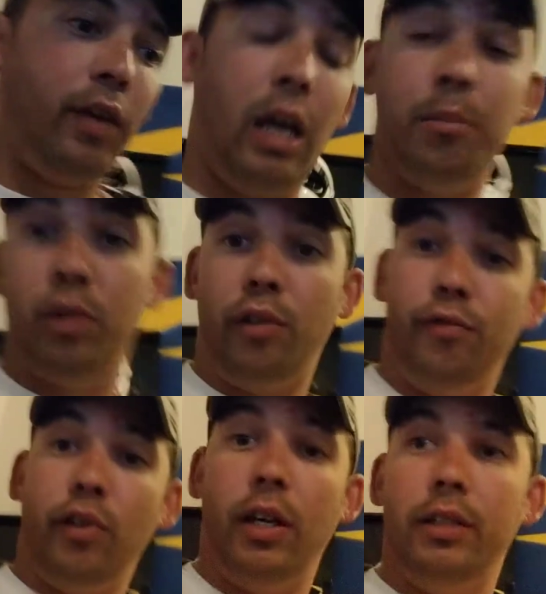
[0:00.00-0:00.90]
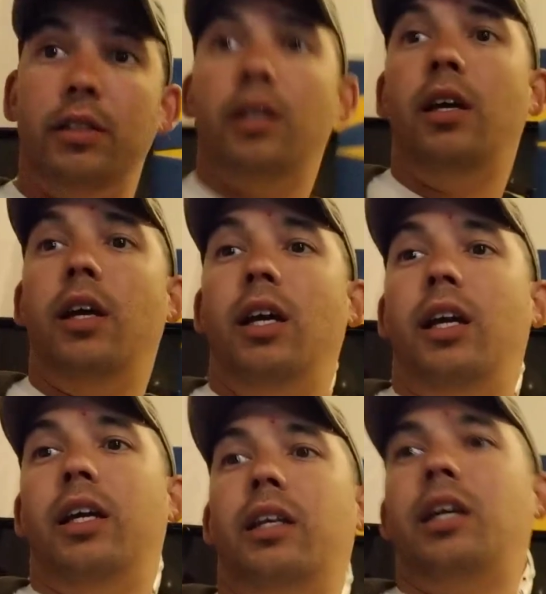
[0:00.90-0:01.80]
camber in the front
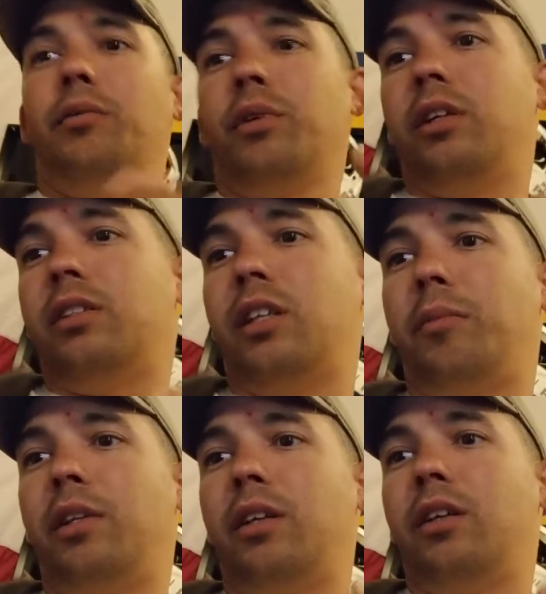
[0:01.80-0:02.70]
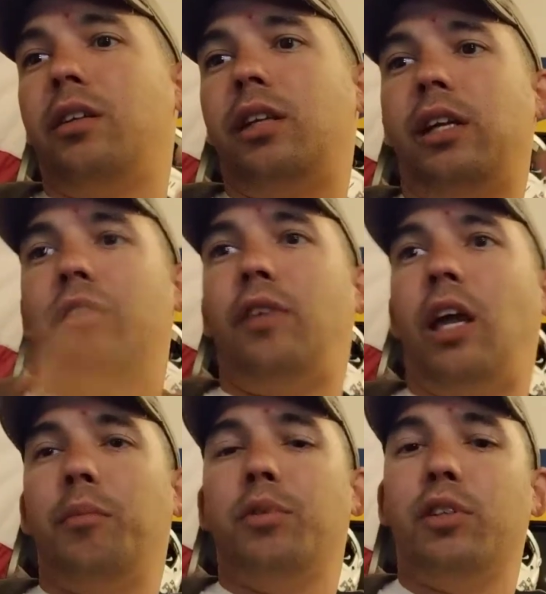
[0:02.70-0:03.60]
and get rid of some of the negative
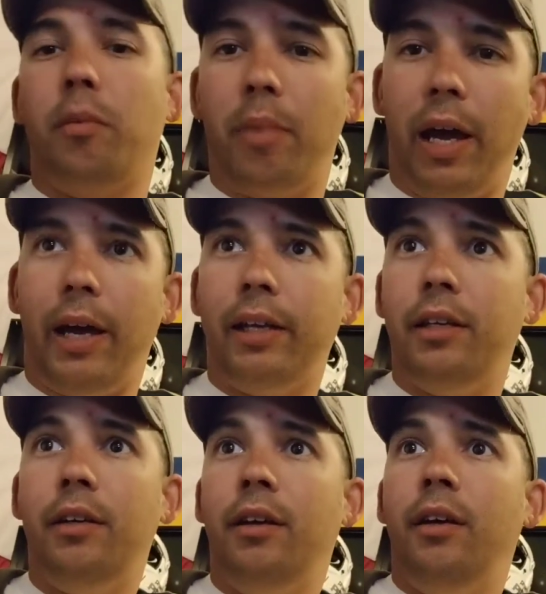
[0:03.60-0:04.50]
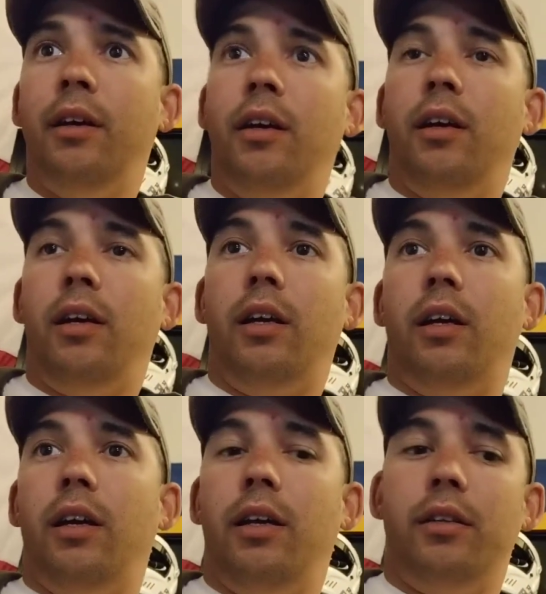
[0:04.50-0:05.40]
camber in the back.
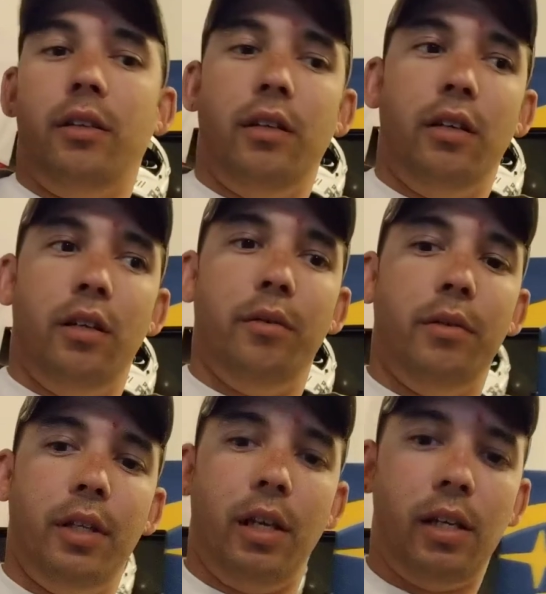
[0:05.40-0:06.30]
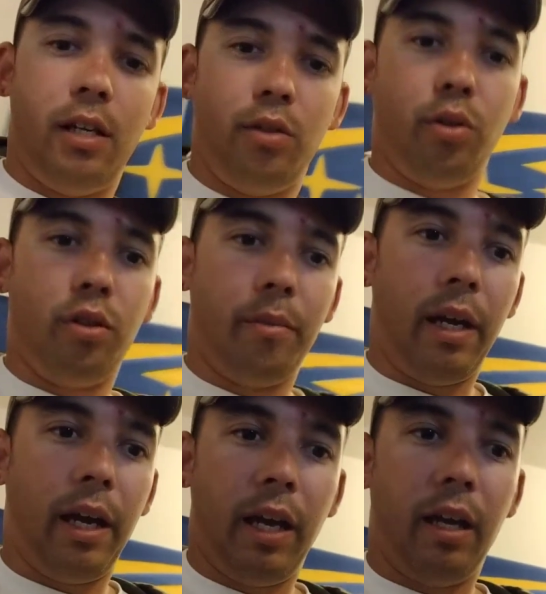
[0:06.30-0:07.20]
And then I kind of told them
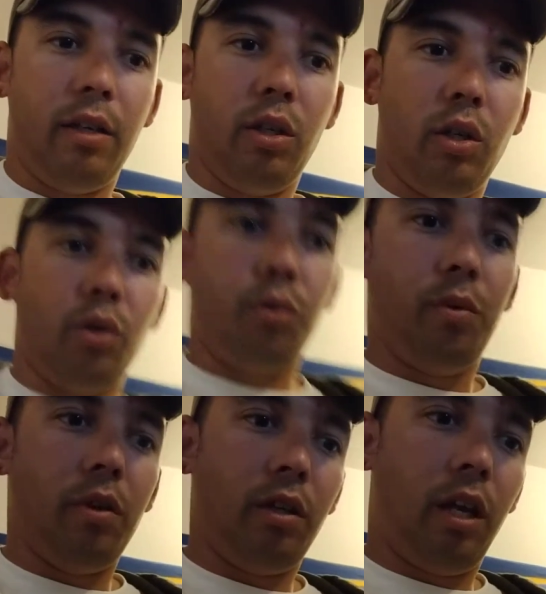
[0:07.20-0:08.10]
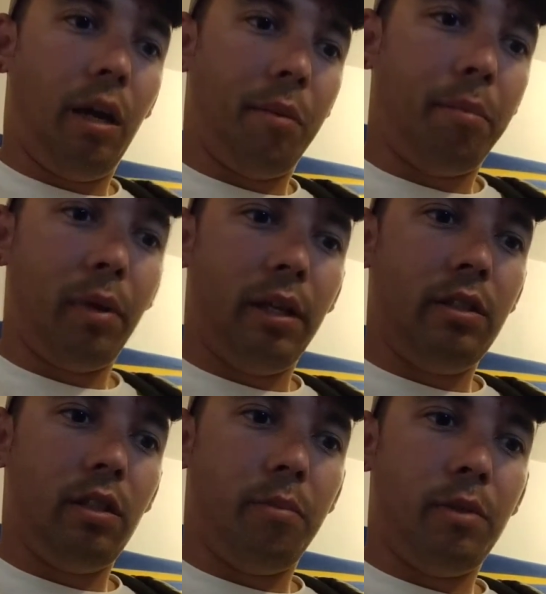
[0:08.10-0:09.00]
I had, camber
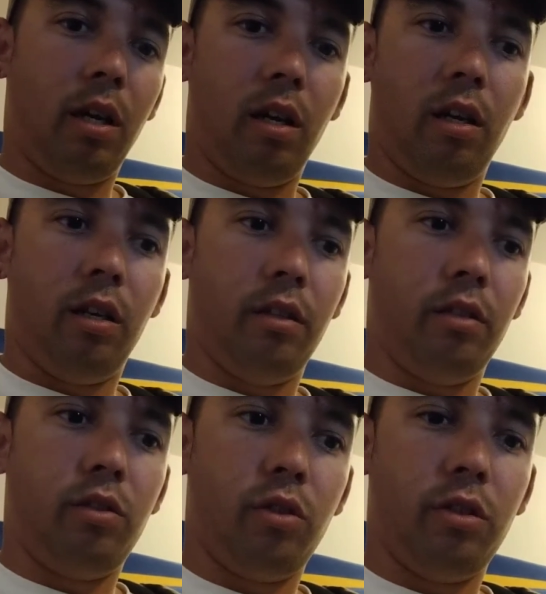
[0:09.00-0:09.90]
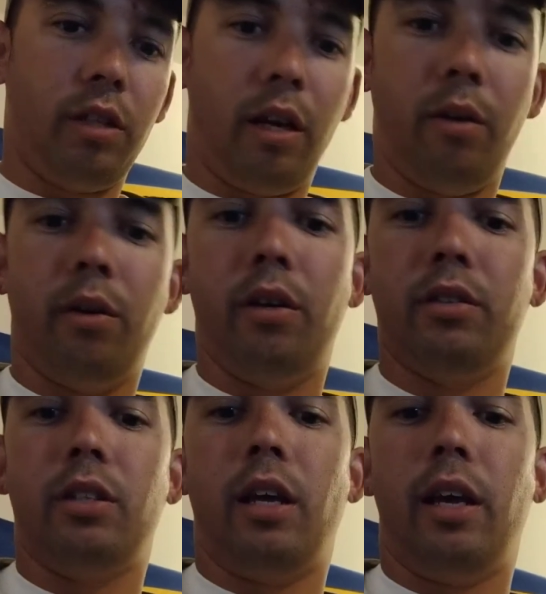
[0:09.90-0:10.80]
plates up top on the strut
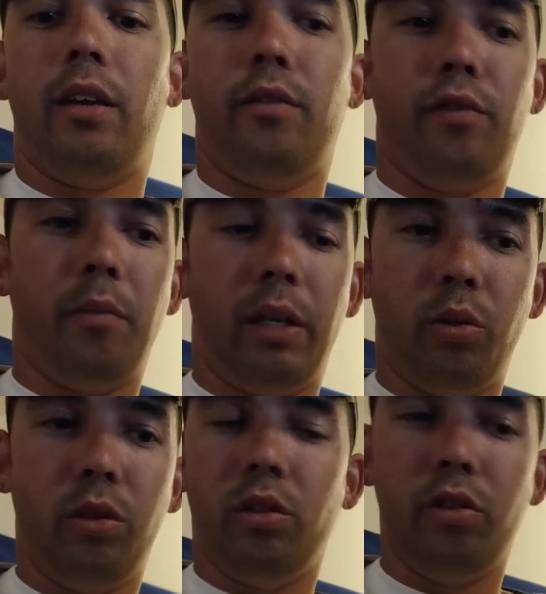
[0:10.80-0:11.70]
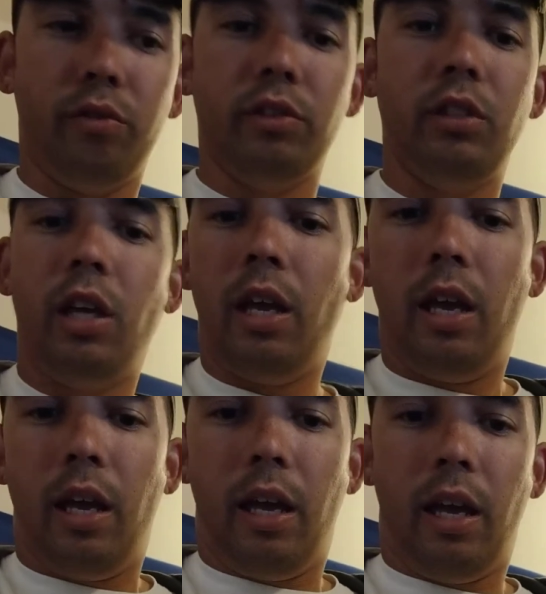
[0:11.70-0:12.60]
towers and from my coilovers,
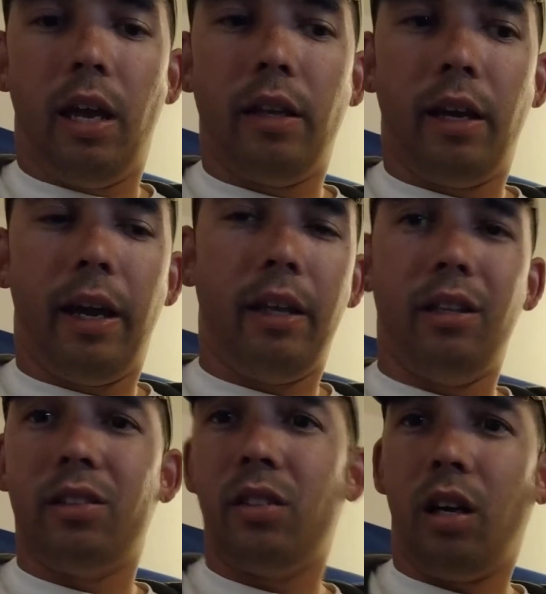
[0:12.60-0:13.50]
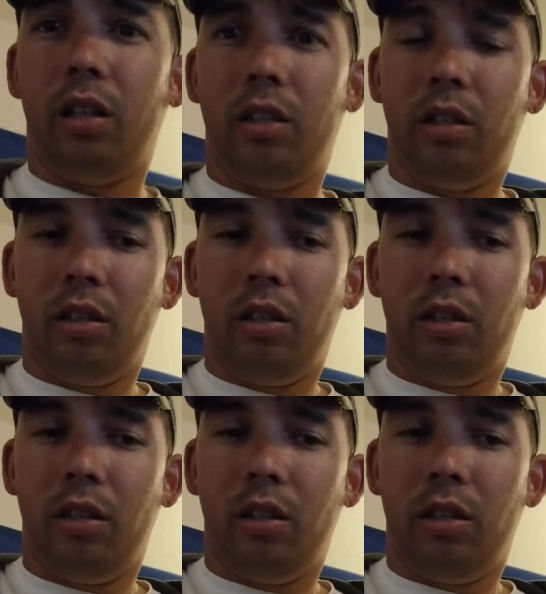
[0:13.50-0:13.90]
and I had the stock